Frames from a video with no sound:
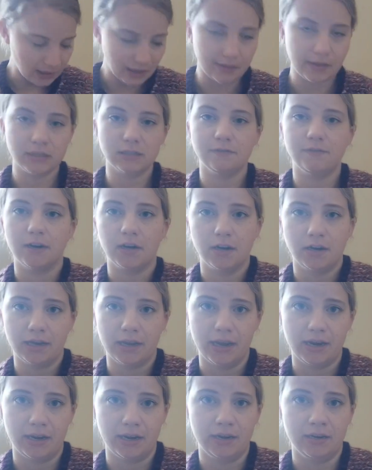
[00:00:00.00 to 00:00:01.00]
and this
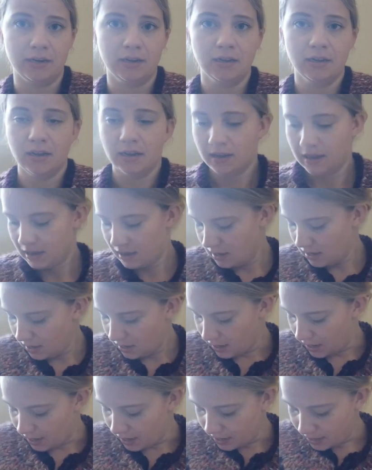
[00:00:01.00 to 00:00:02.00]
variegated.
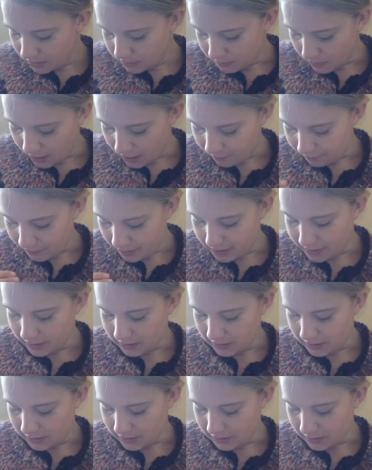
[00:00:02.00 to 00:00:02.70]
And it is modified.